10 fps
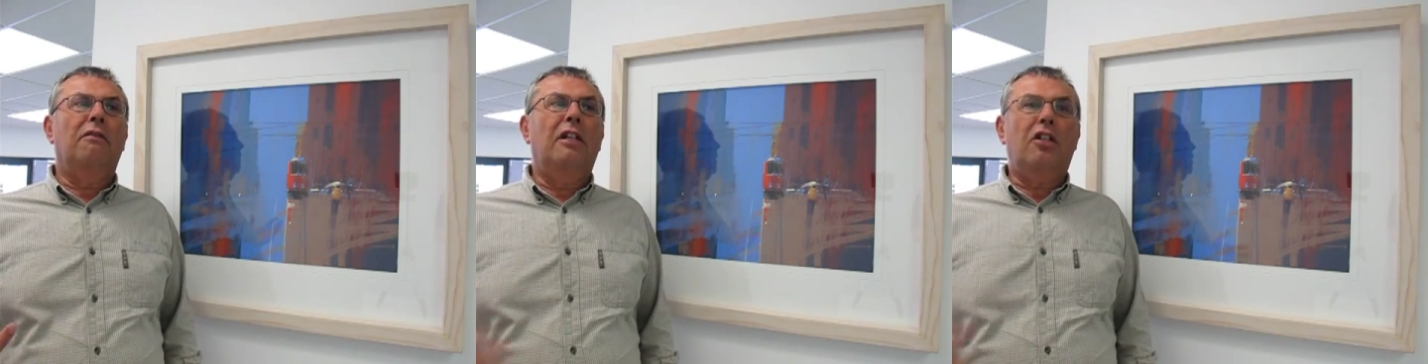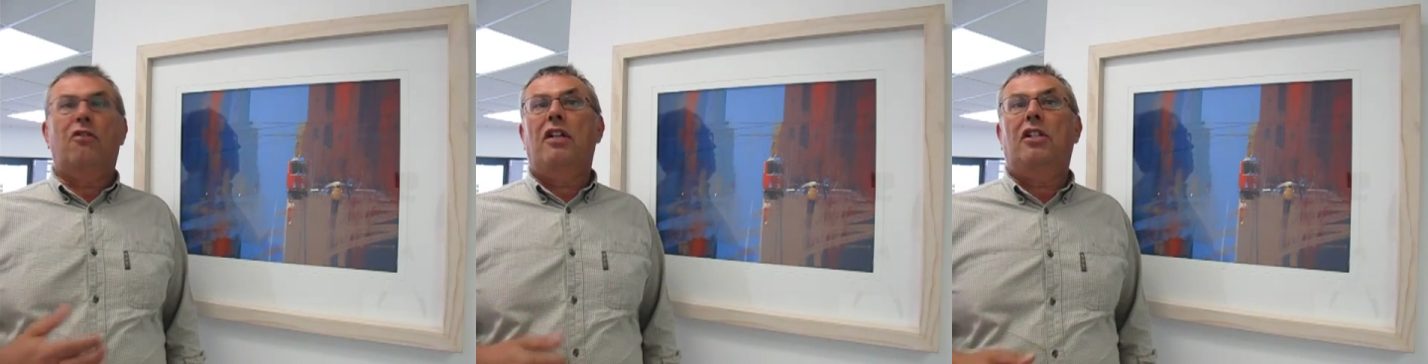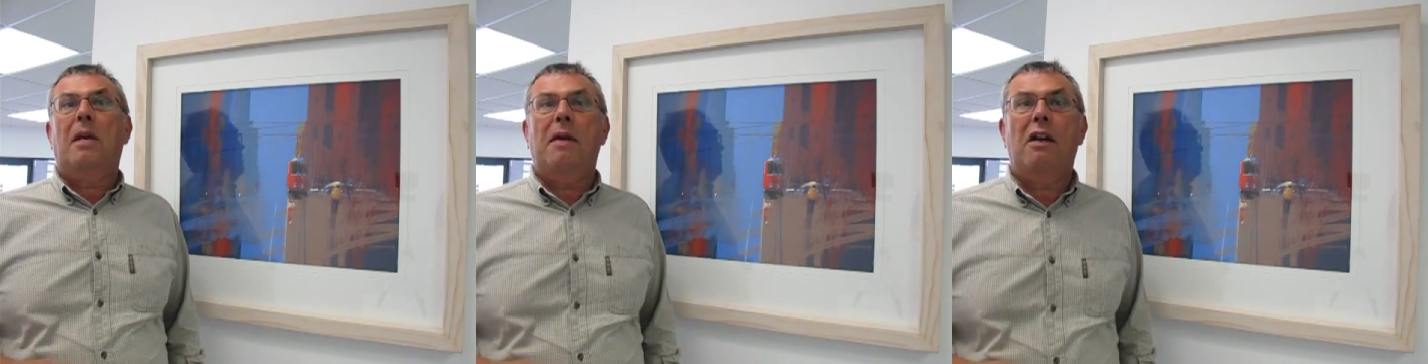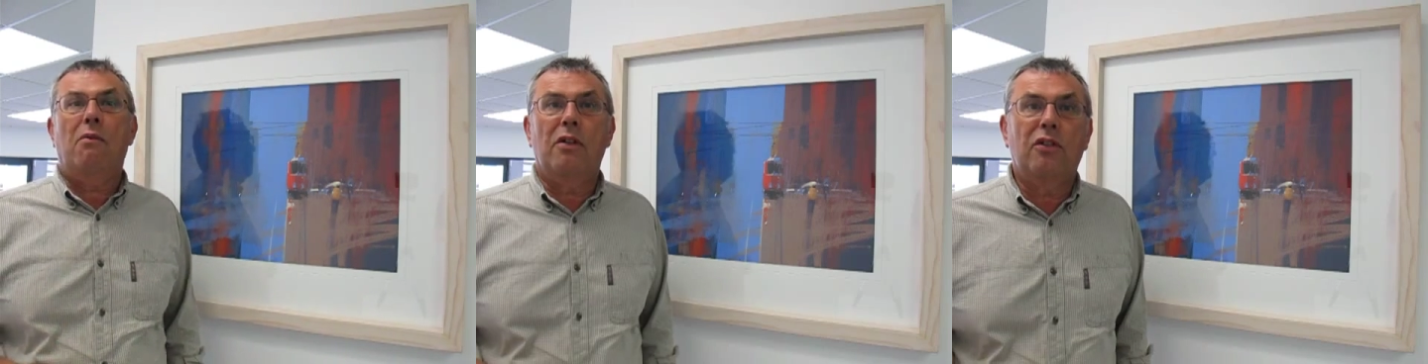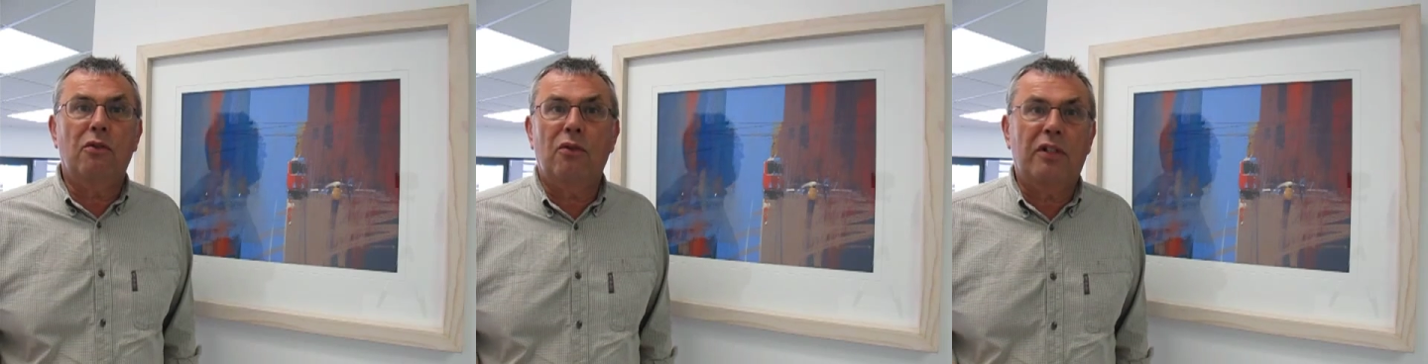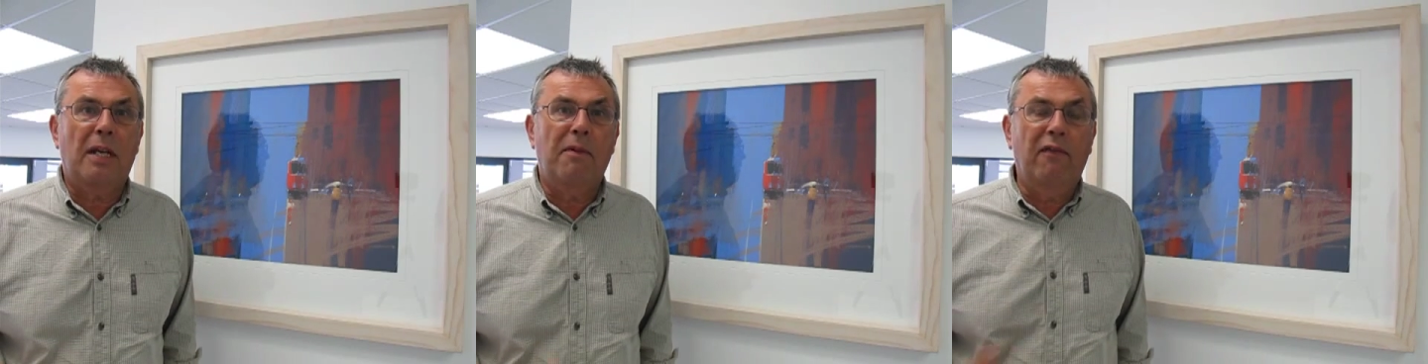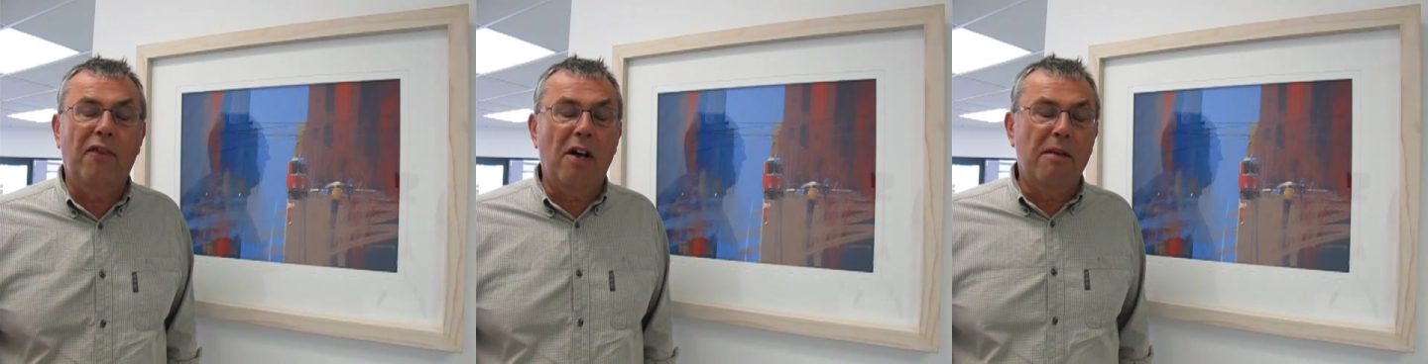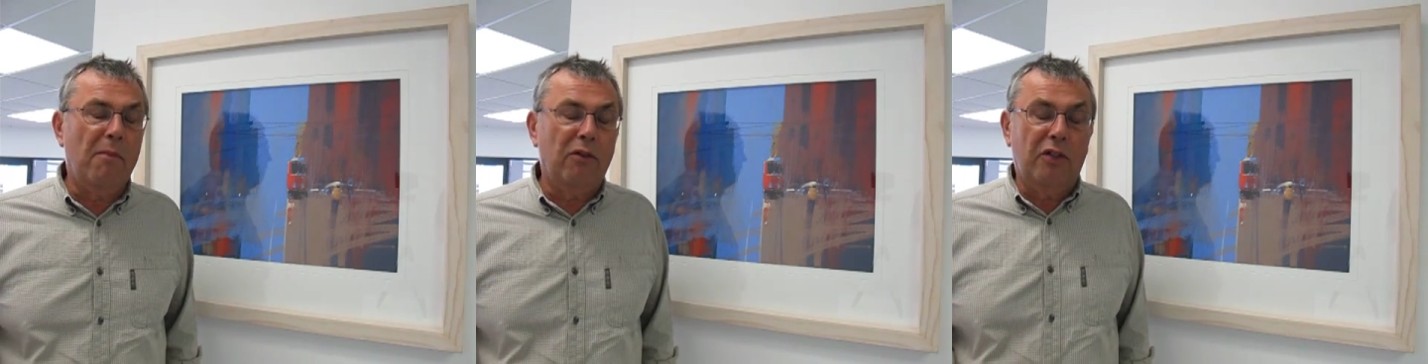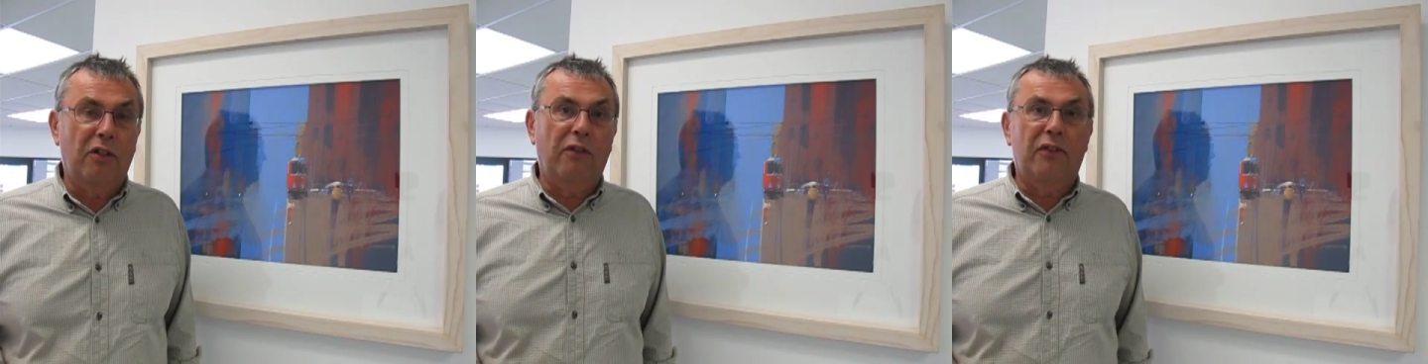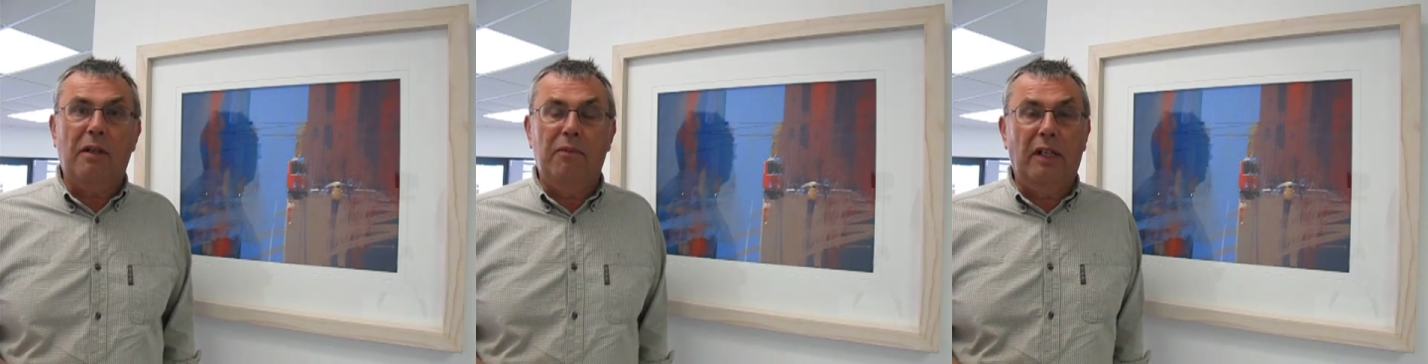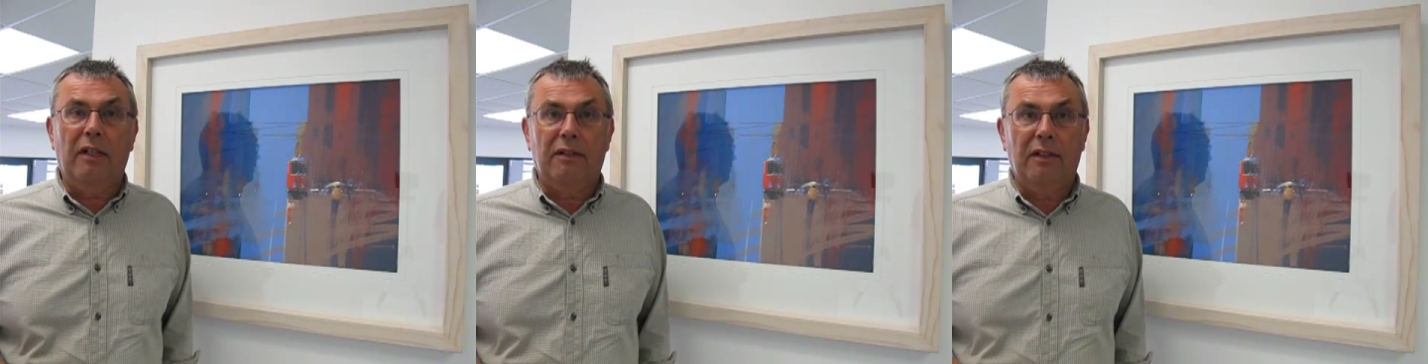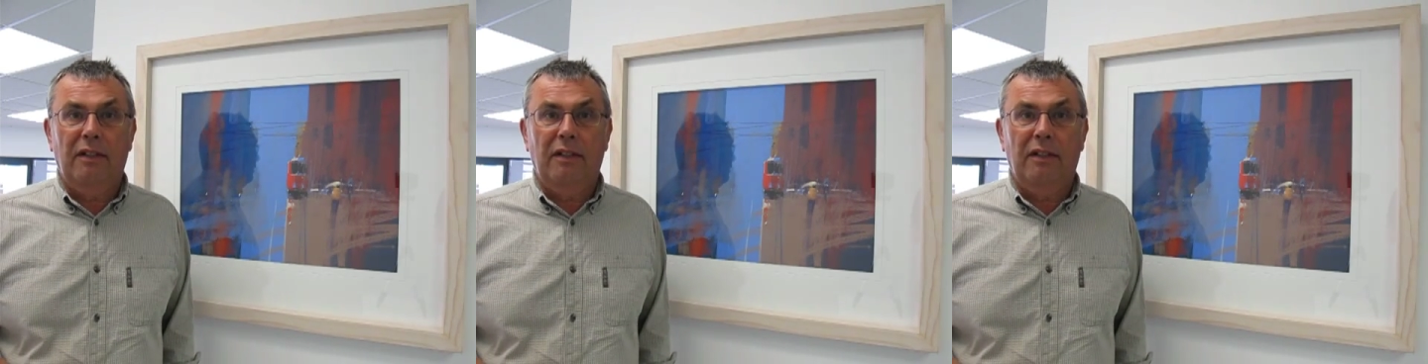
literally step out of one's doorstep and find a multitude of subjects.